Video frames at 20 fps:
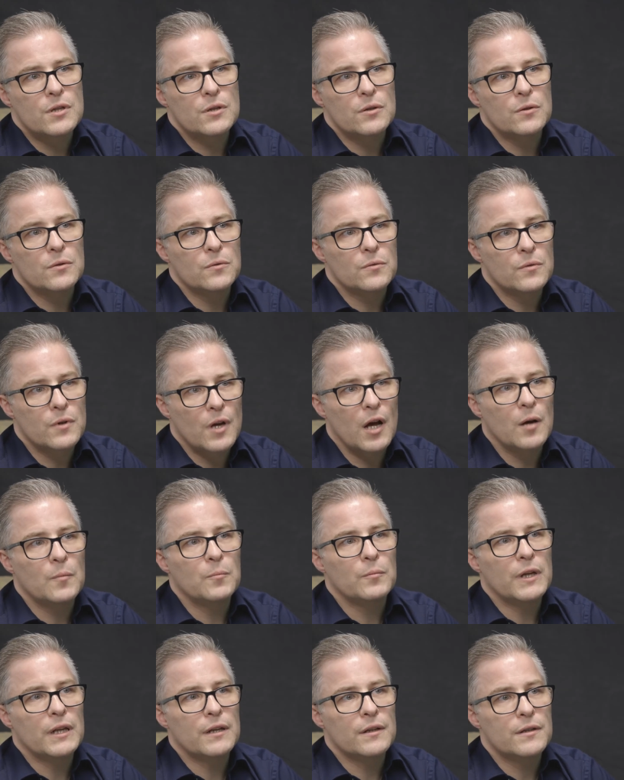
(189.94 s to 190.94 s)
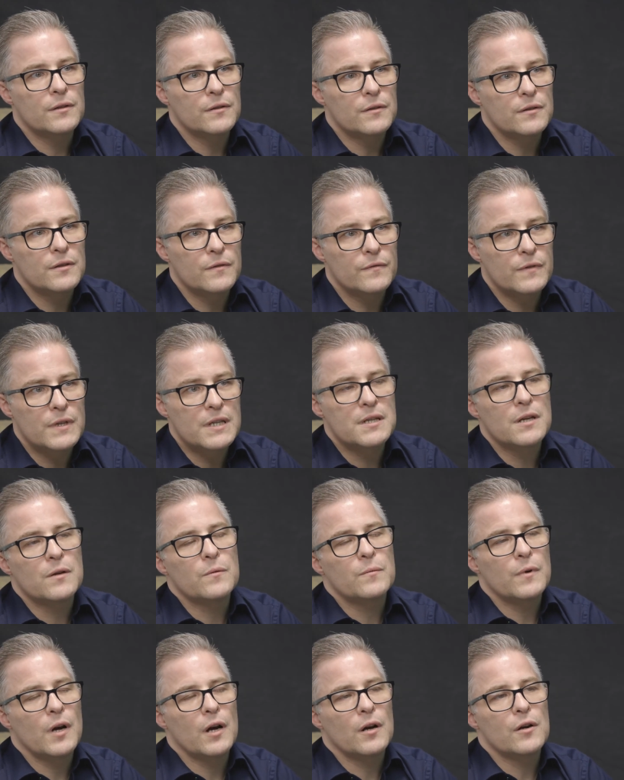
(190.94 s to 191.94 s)
to come and visit
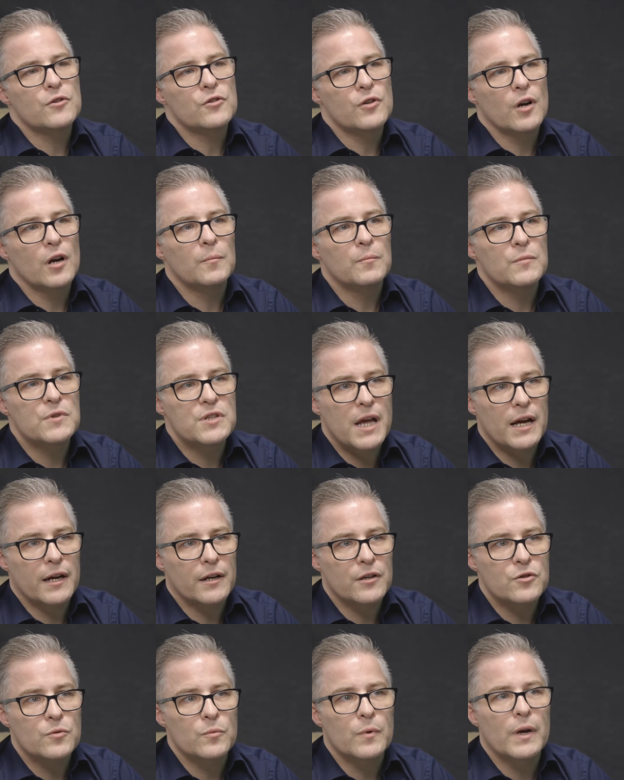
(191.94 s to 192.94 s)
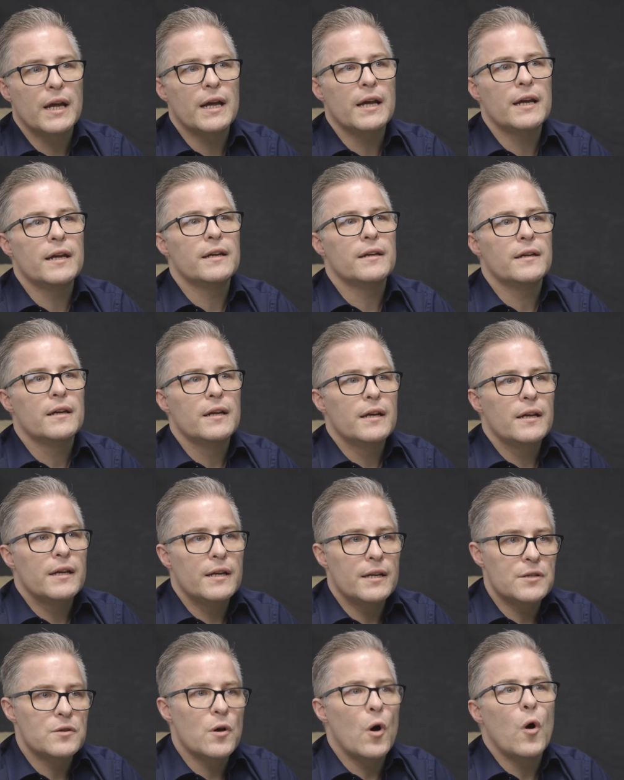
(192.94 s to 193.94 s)
our job in Way.
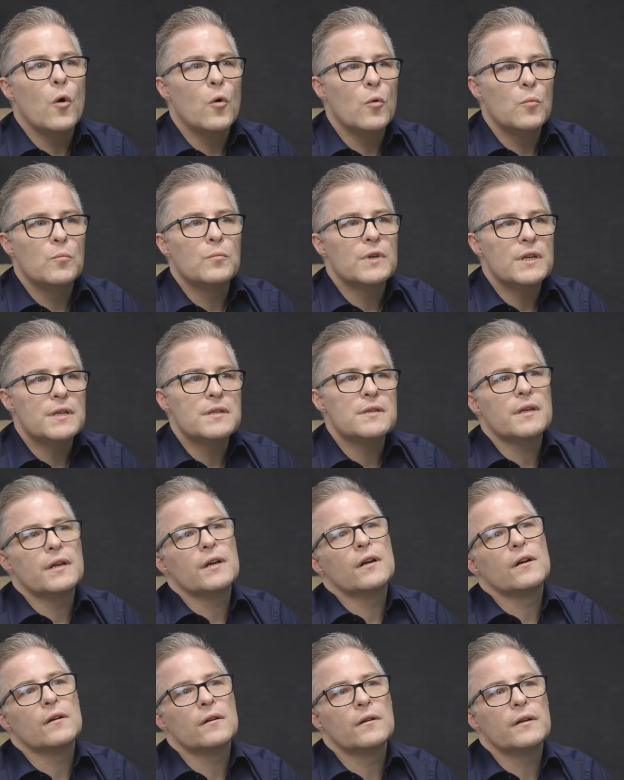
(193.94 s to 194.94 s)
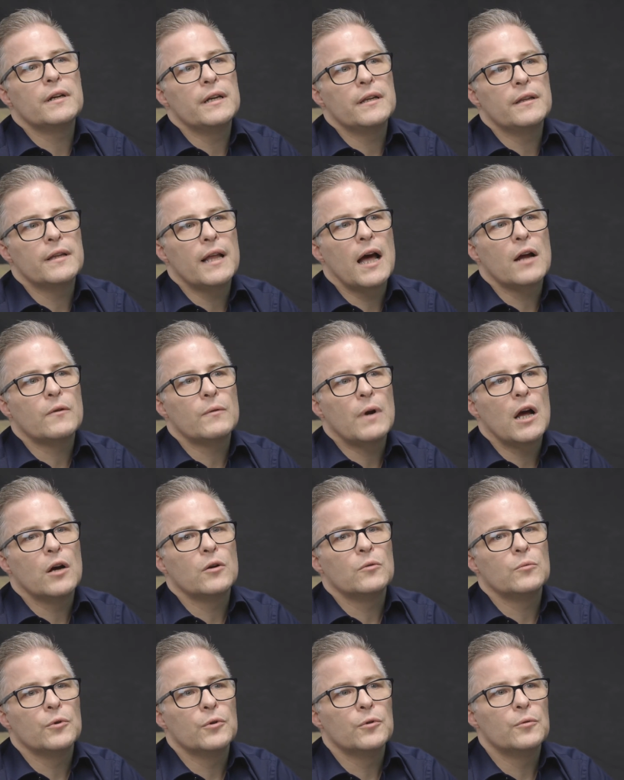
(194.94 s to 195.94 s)
His home is there in that
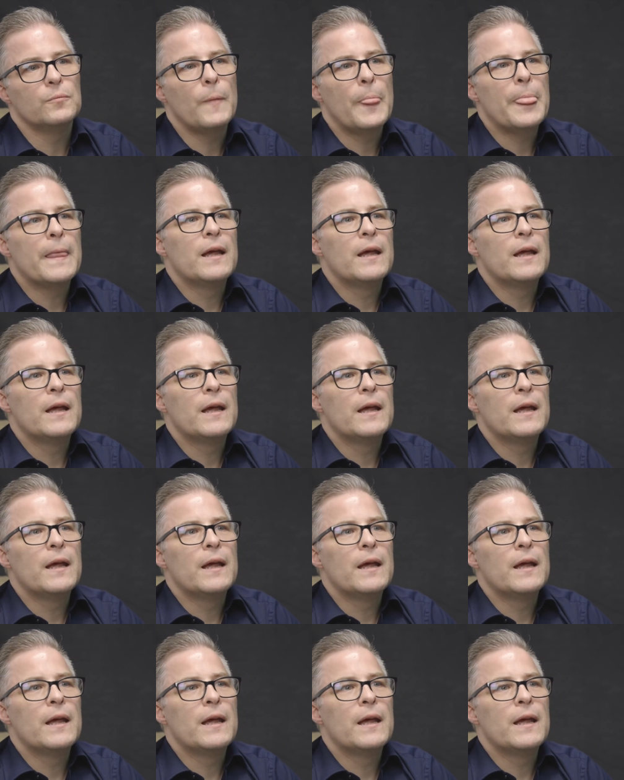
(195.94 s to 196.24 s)
round room.